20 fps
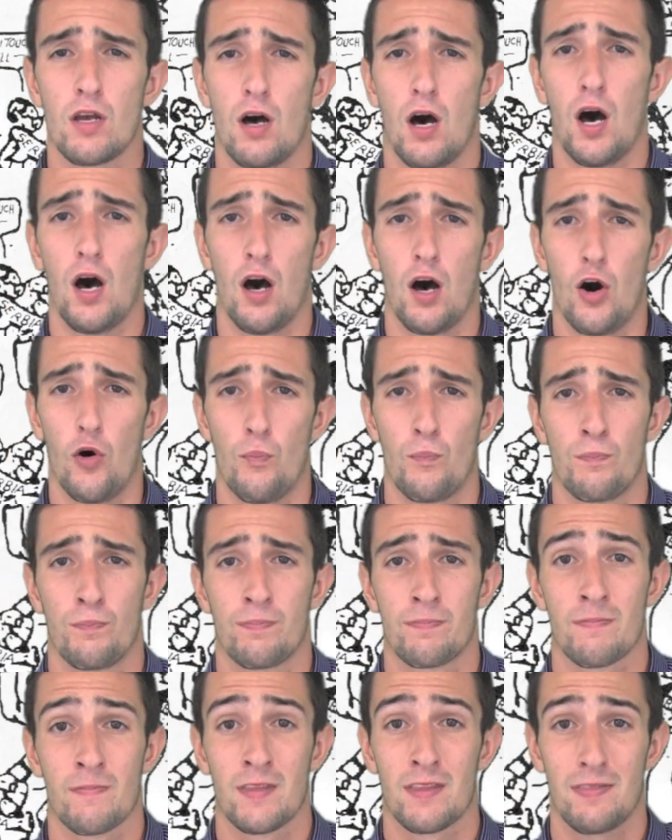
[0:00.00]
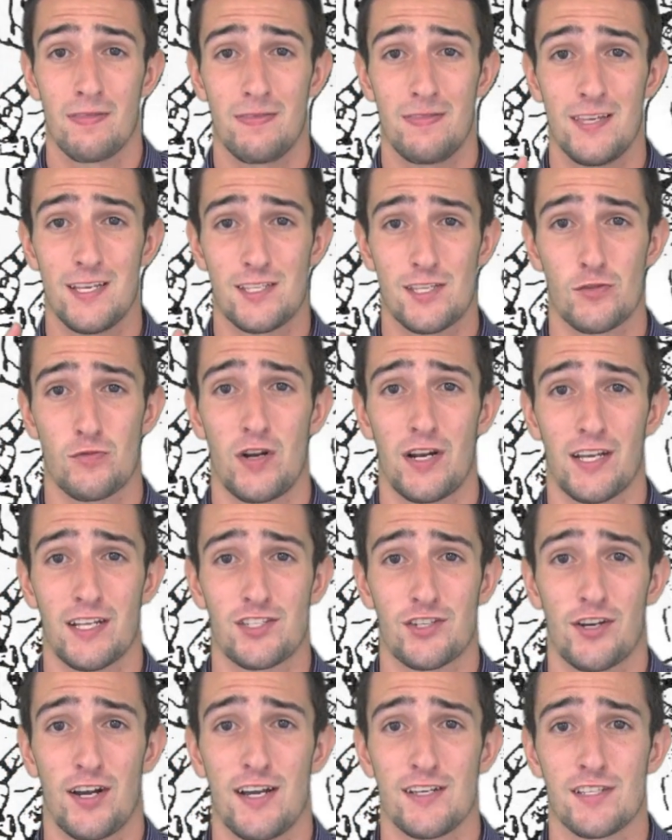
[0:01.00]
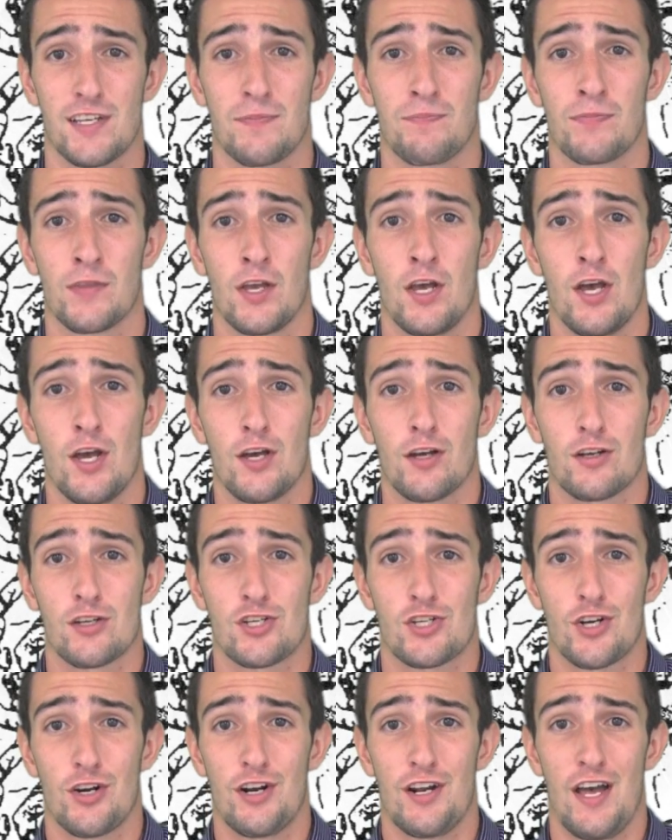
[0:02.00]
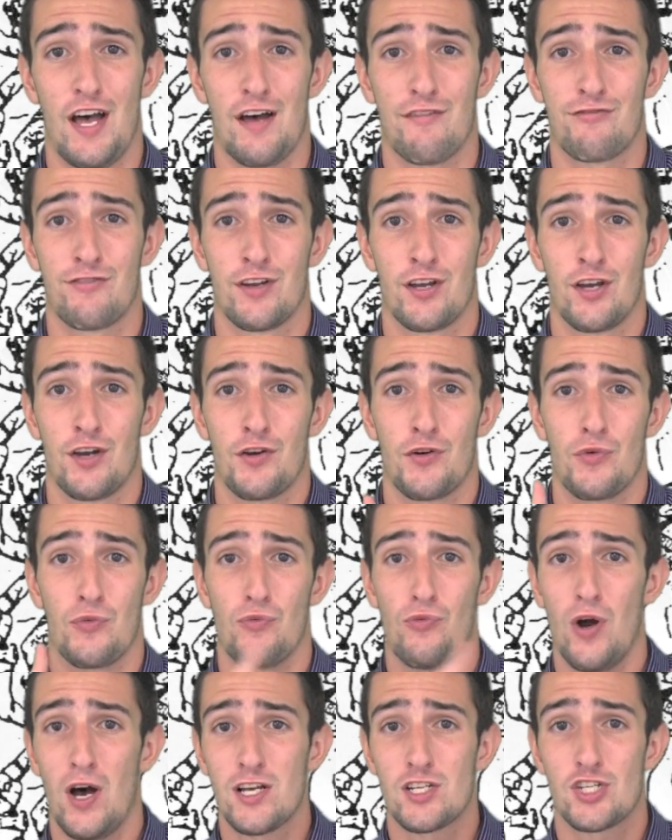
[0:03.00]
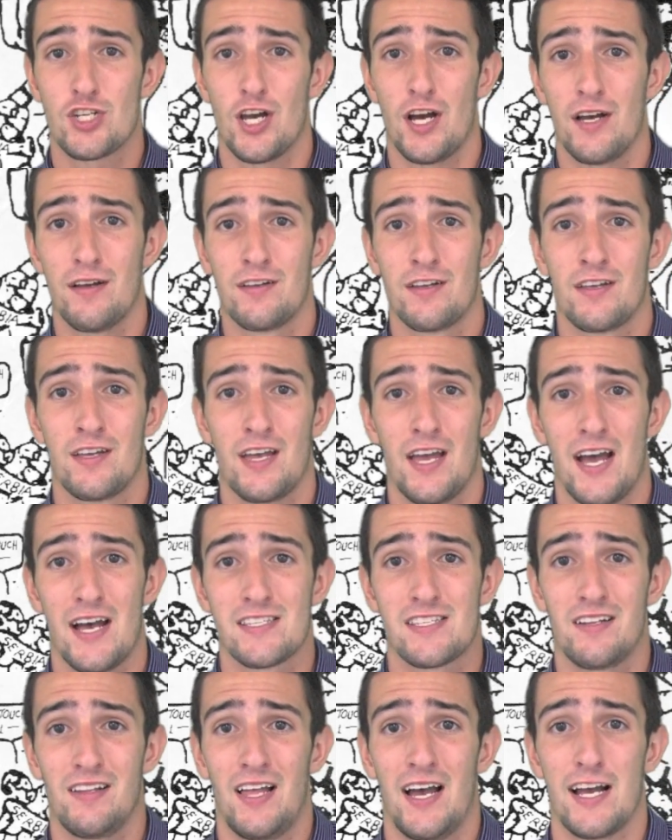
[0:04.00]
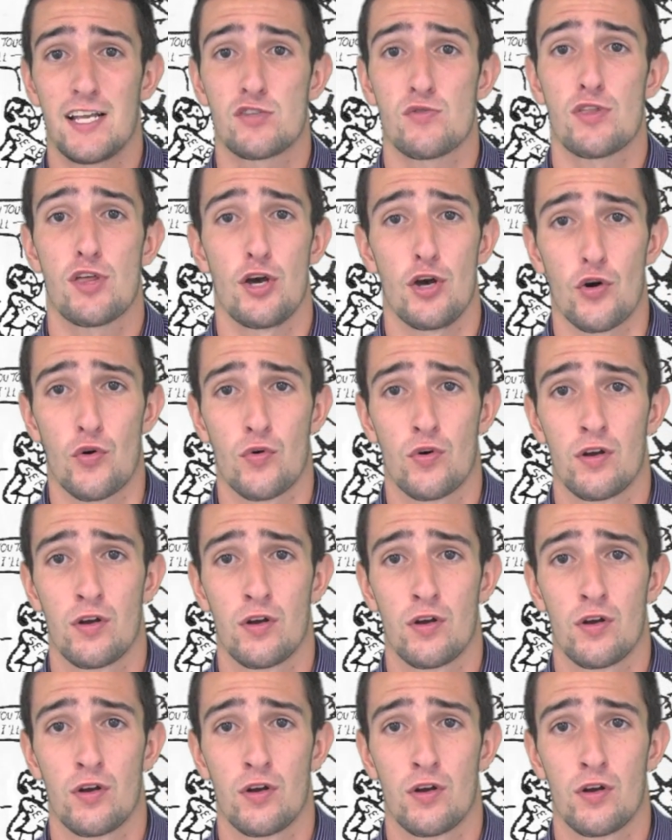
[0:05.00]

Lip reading: Uh-oh. This is when it gets crazy. Because sure enough, Russia has an alliance with who?